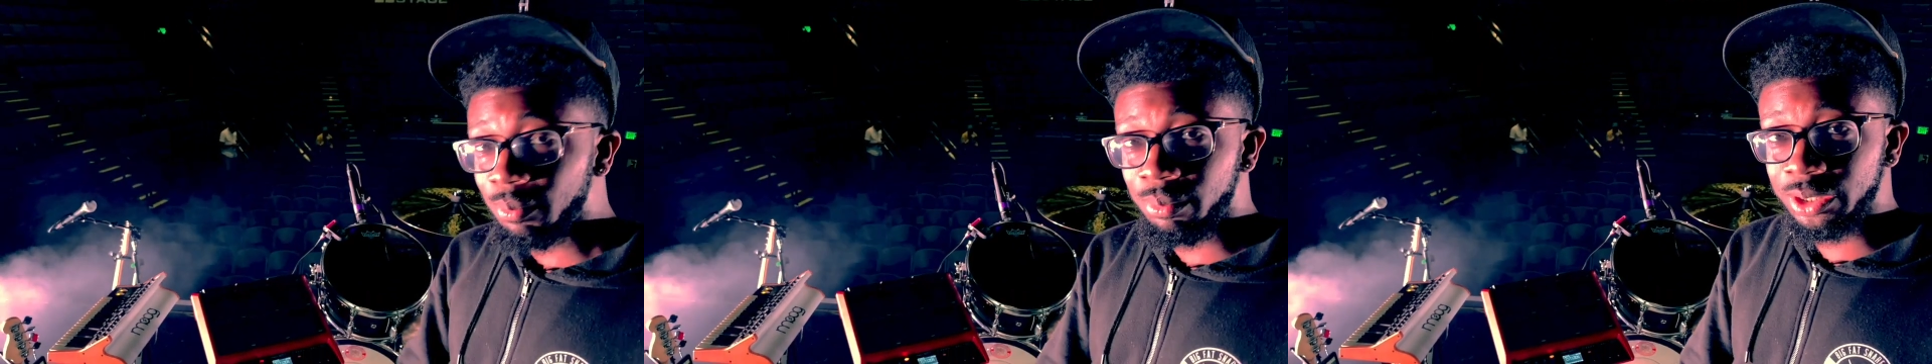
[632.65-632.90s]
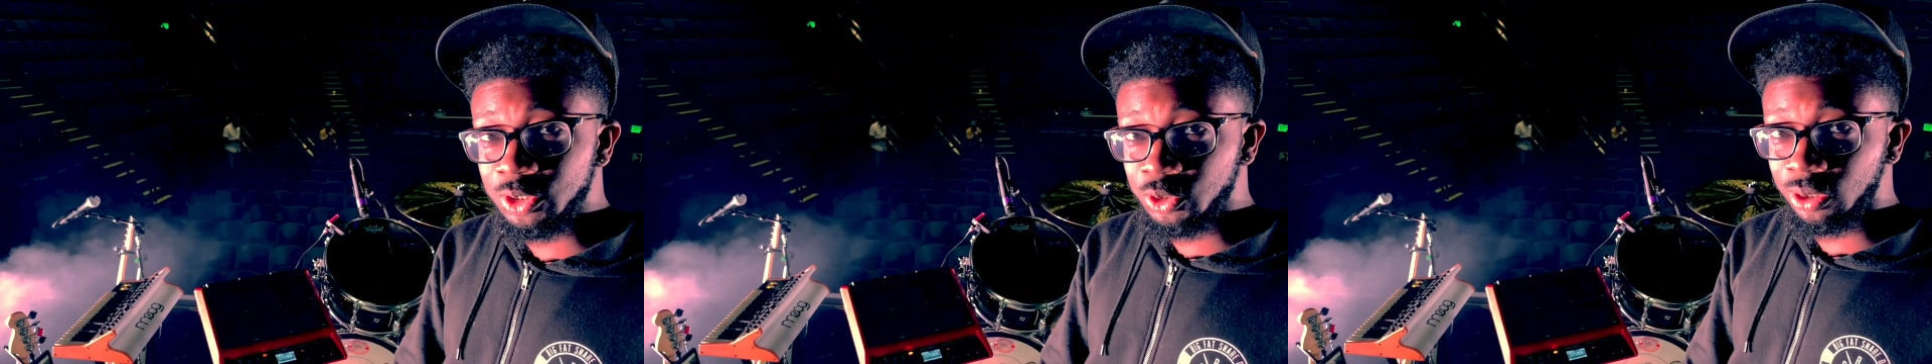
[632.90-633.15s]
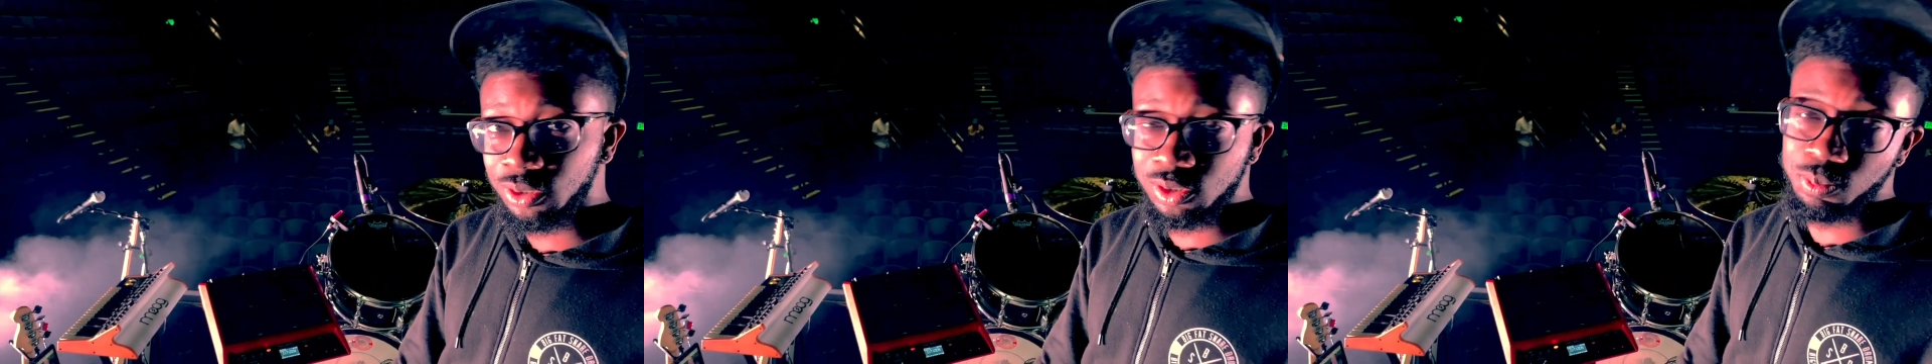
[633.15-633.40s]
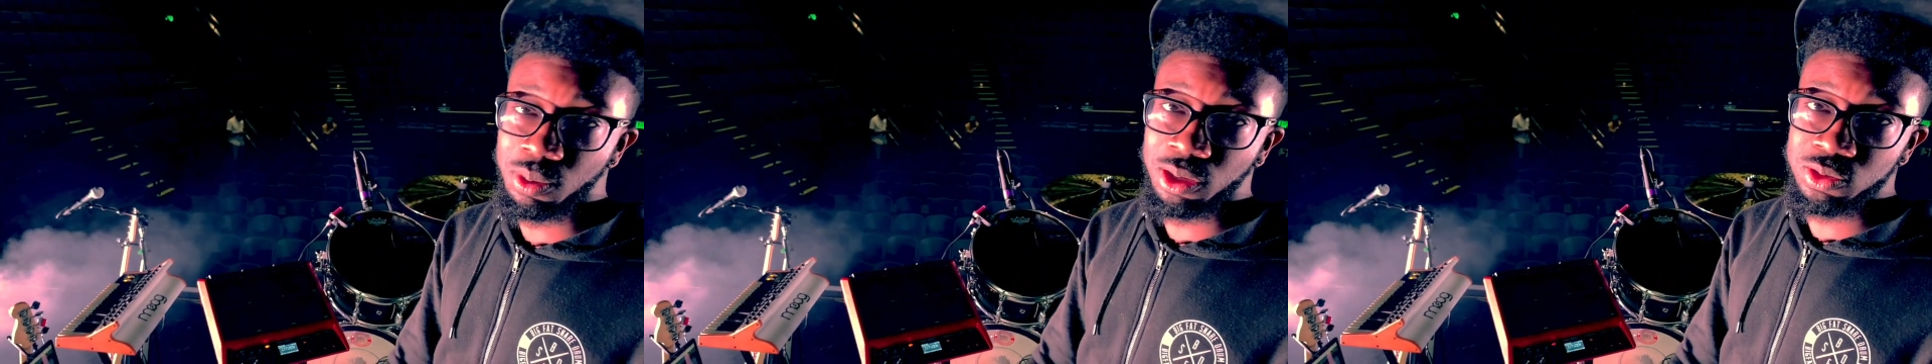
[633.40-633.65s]
my triggers
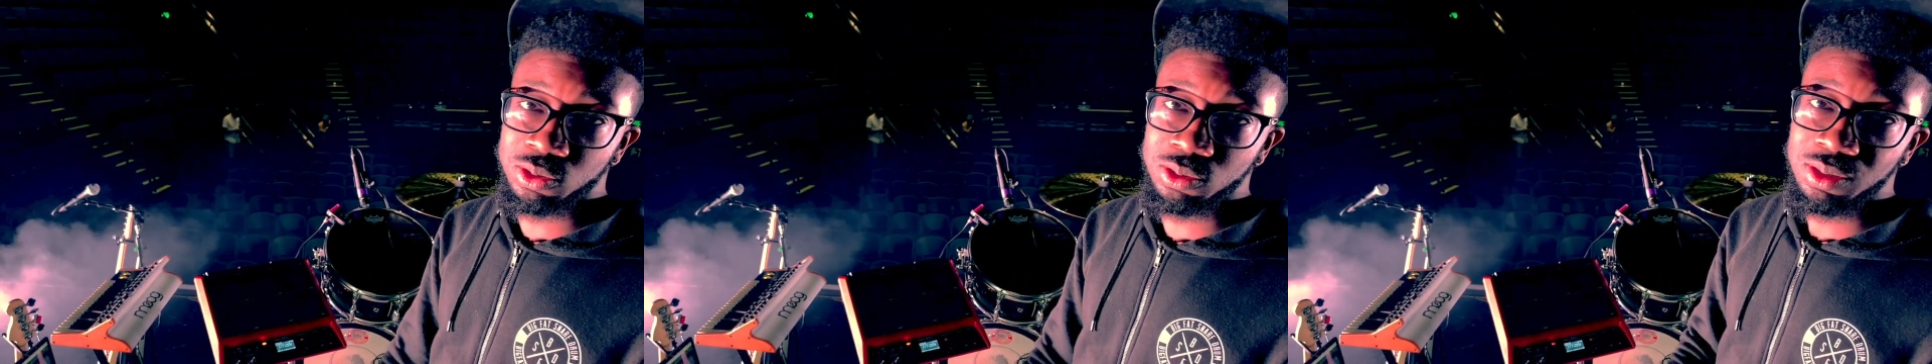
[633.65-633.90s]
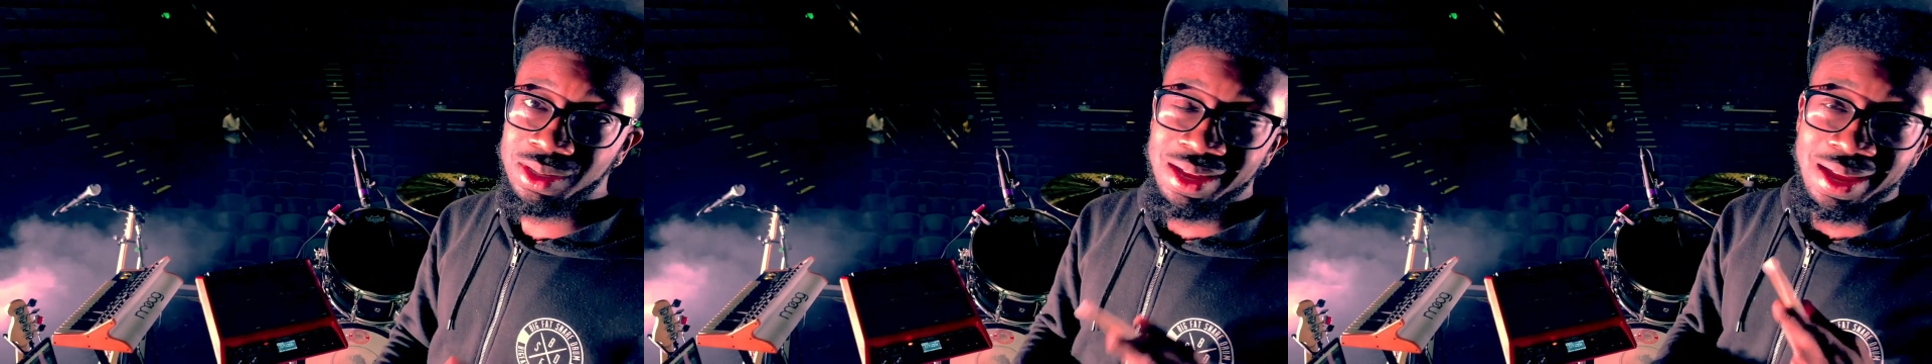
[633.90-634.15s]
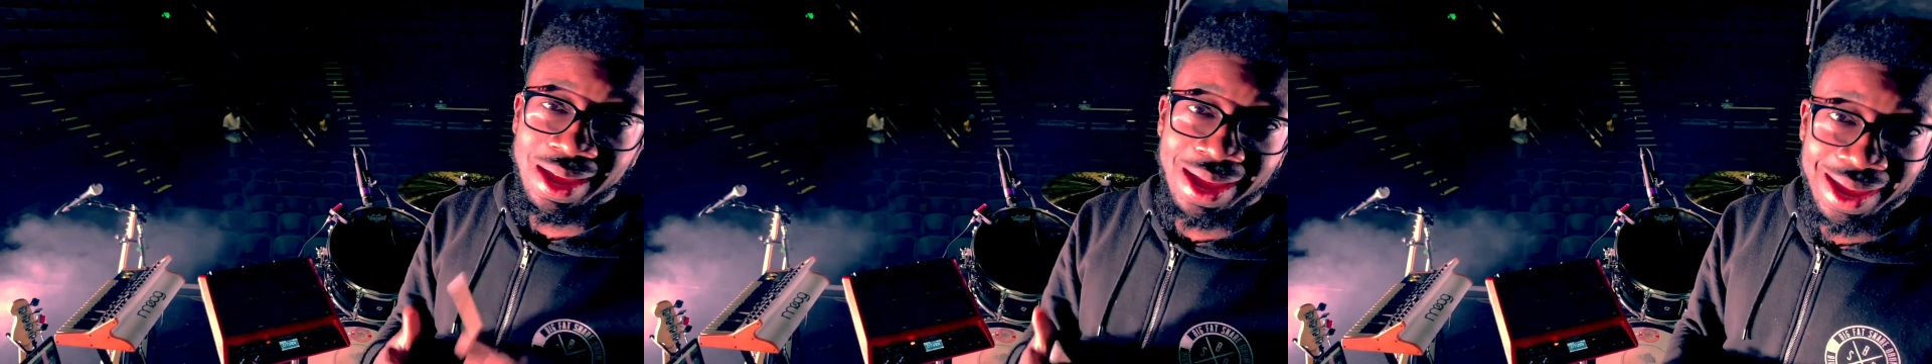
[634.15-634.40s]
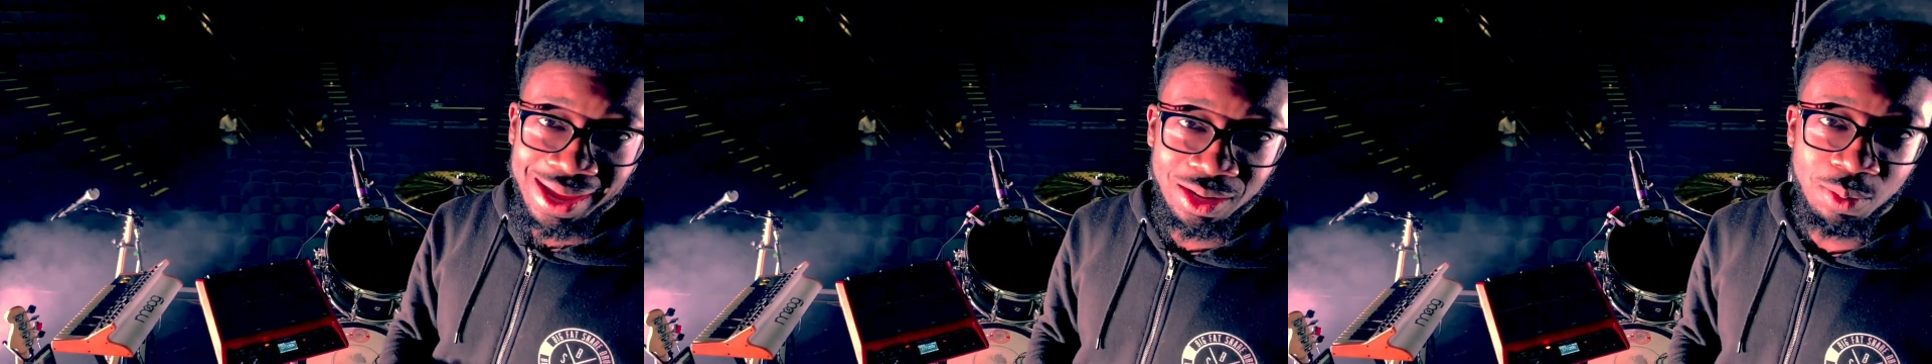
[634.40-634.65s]
module,
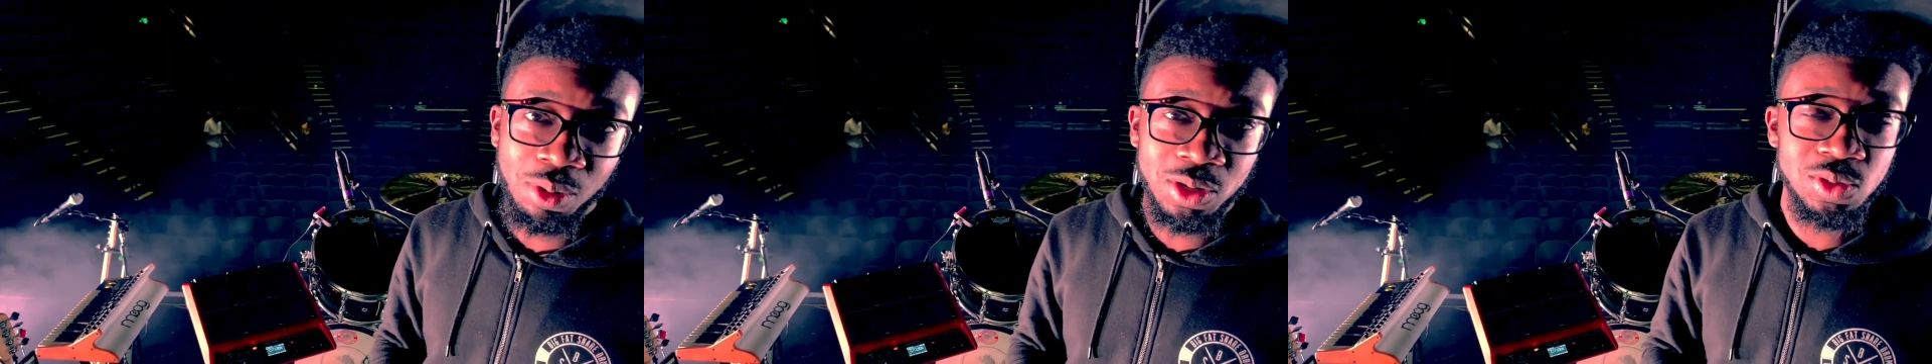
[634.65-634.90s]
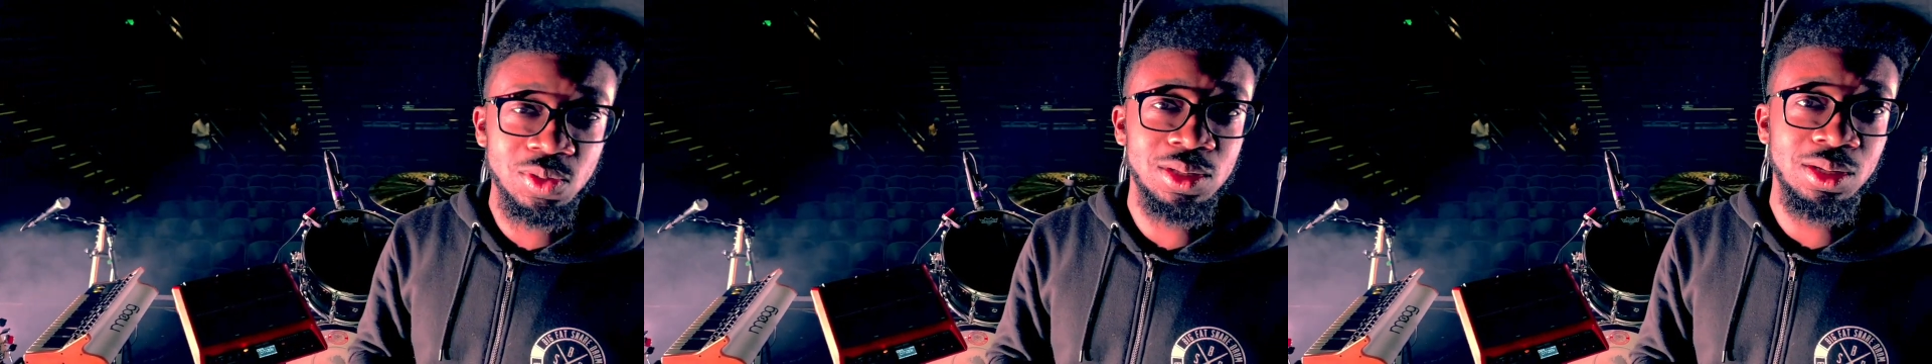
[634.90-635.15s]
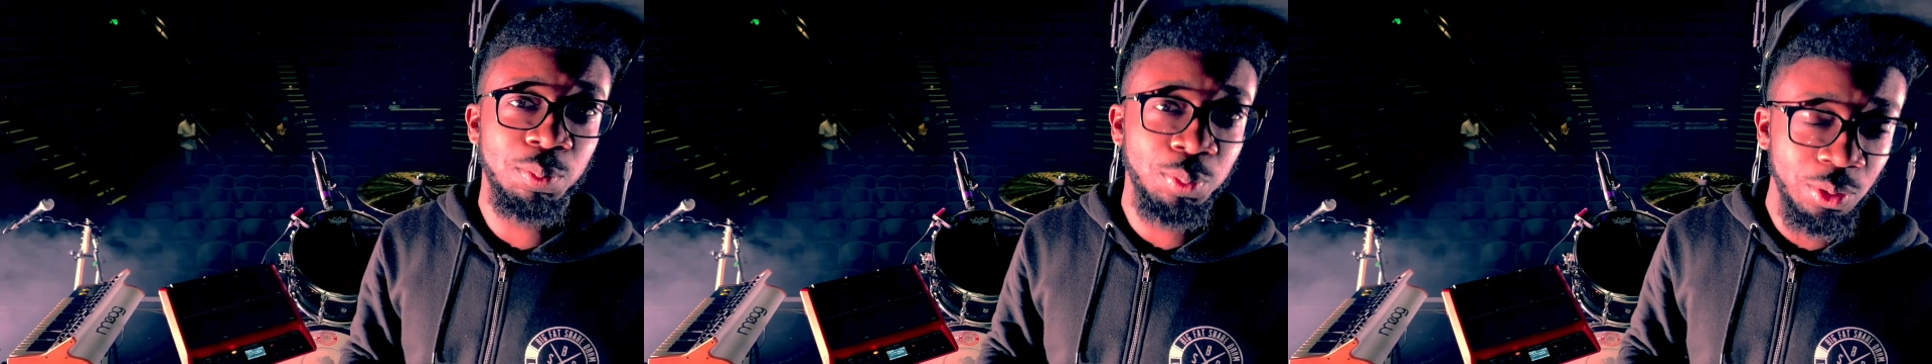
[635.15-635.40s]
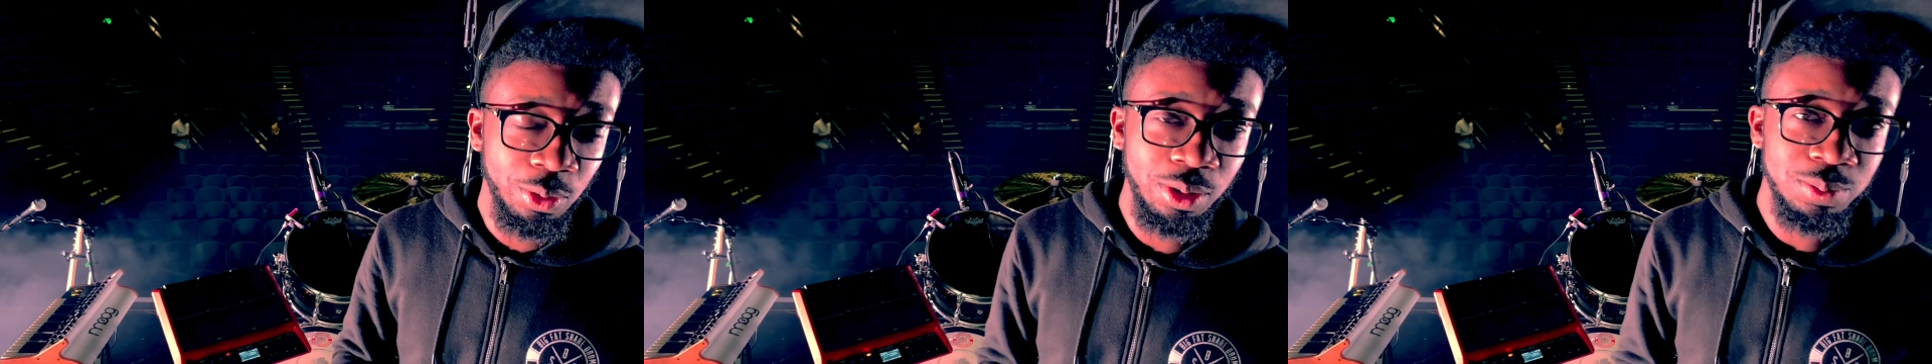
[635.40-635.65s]
and I'm also sending
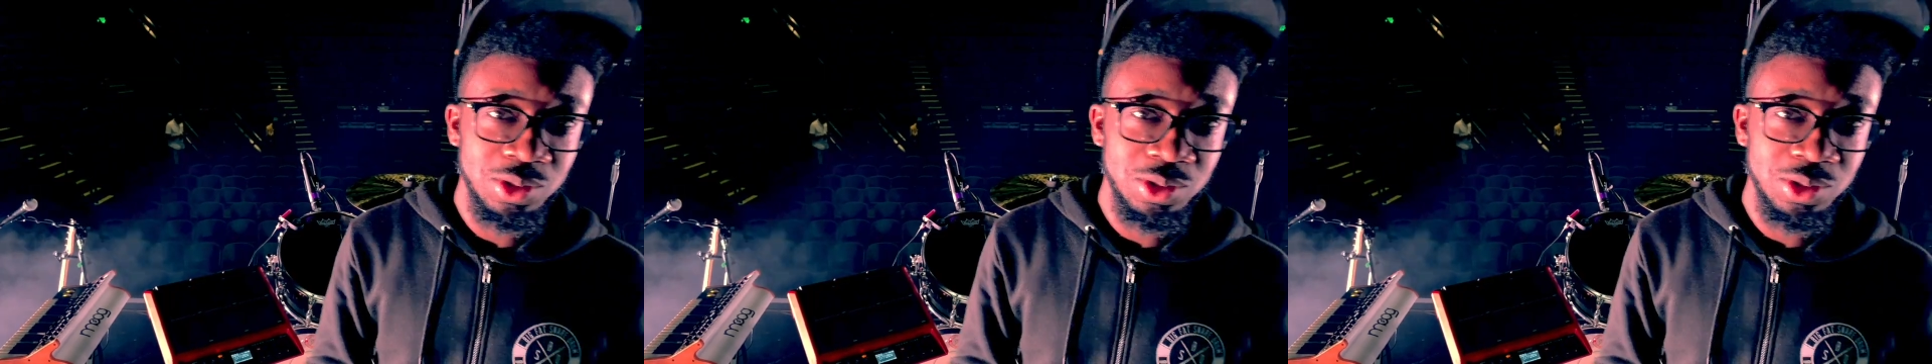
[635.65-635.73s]
program